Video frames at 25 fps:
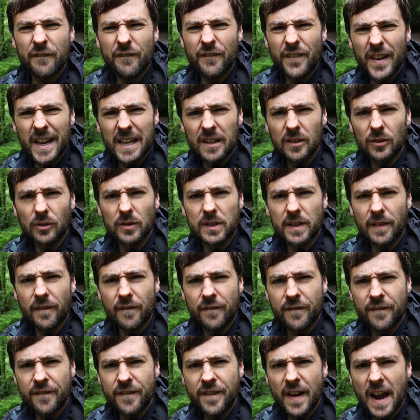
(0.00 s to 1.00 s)
Feels
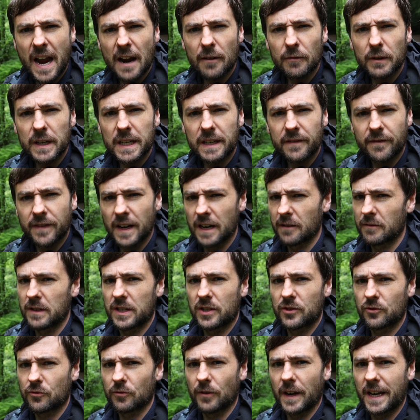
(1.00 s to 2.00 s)
very
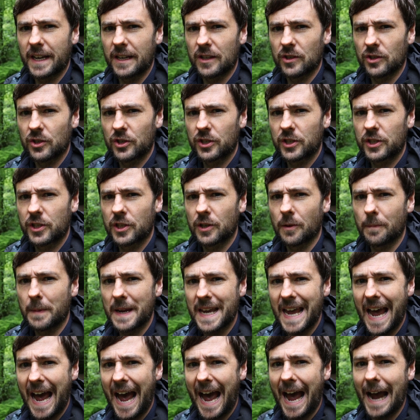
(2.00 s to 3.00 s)
strange to
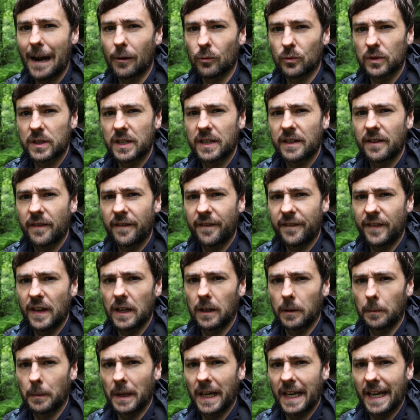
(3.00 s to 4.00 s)
be out
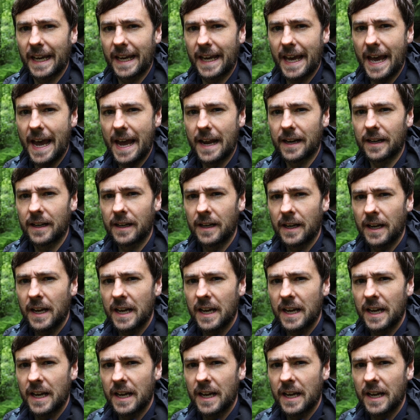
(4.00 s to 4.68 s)
filming again.